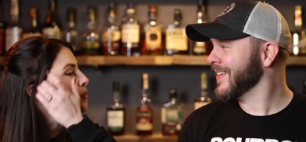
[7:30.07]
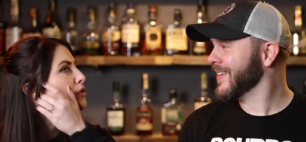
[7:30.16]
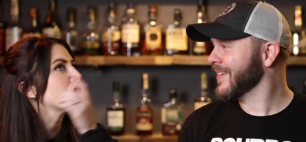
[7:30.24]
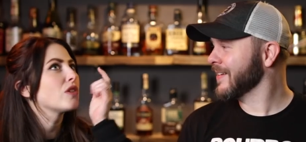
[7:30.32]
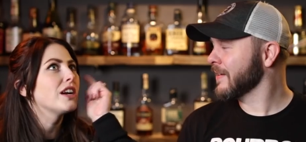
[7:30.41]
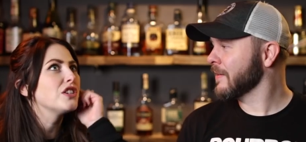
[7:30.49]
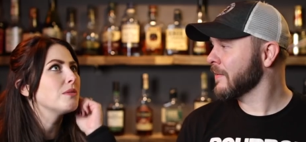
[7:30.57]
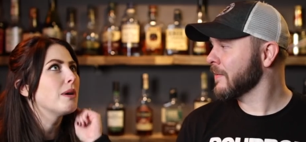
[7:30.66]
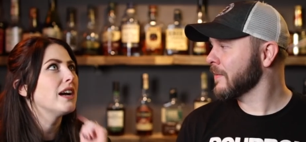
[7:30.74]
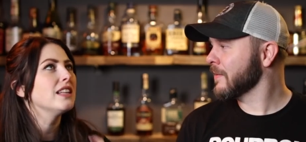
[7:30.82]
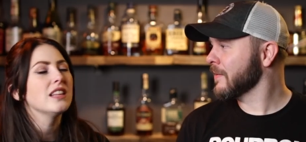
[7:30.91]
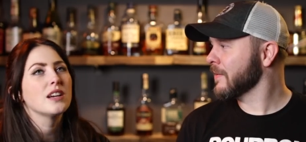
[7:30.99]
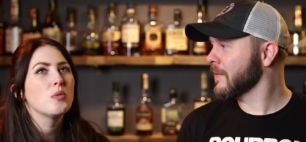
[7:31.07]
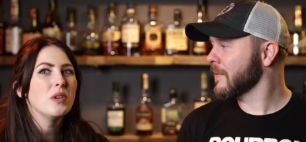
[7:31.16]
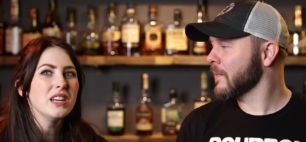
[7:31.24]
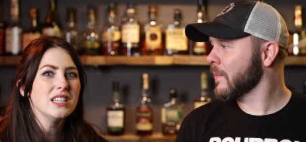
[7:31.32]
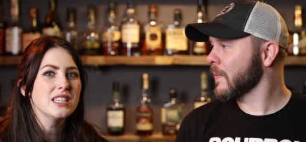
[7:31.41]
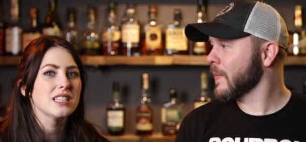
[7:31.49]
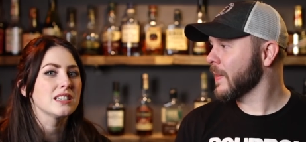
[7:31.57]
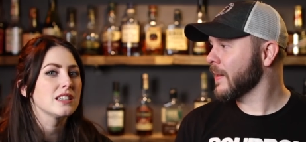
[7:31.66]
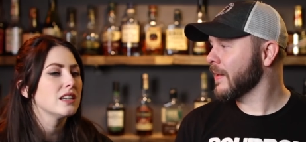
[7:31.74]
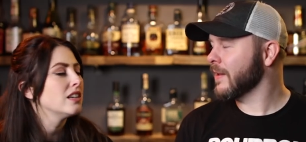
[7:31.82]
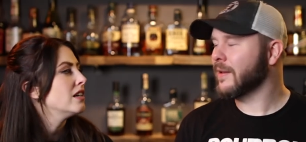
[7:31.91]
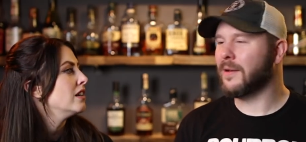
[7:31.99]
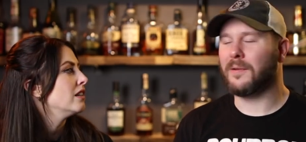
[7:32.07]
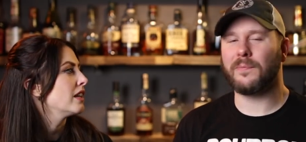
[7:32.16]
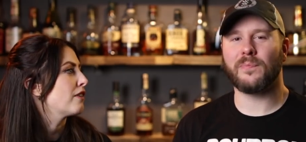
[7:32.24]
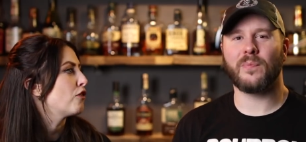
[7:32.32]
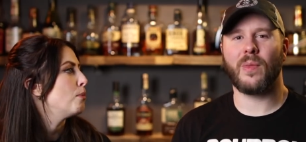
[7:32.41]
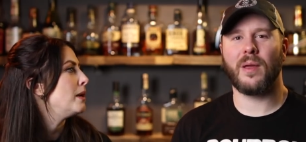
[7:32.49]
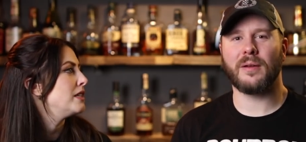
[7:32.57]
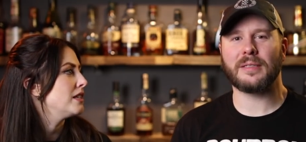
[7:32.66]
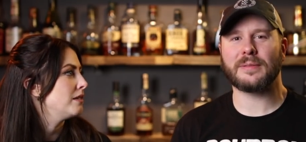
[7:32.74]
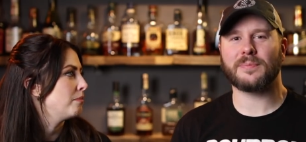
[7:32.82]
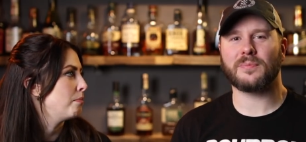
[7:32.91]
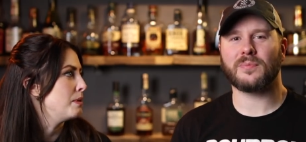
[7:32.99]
Speaker 1: I'm just scratching my head like, what is this? Oh. Like fermented